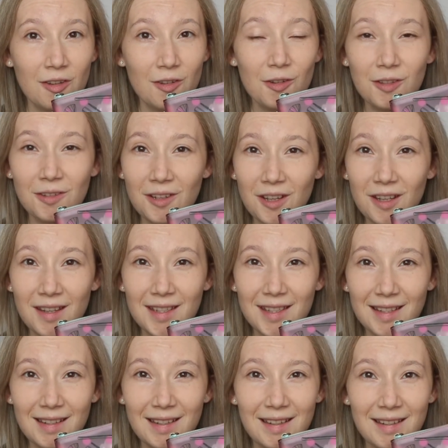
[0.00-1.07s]
us
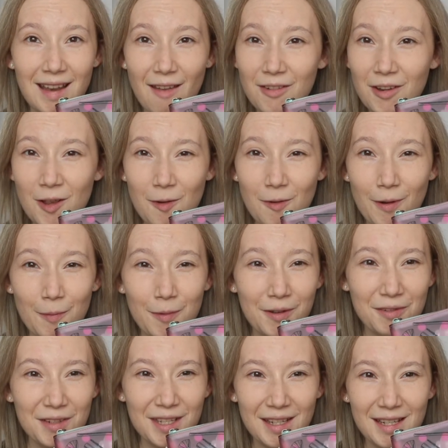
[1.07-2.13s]
girls never know when we're
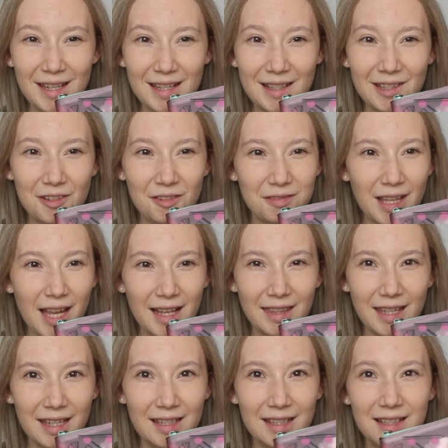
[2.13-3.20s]
going to need stuff like
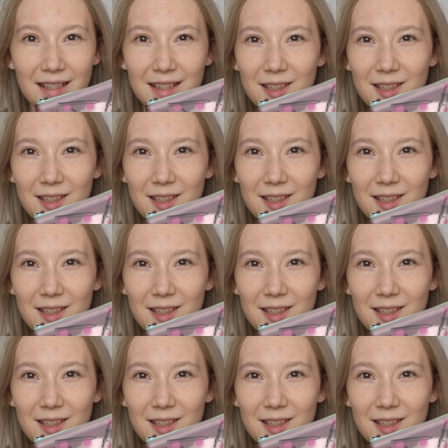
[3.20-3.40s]
this.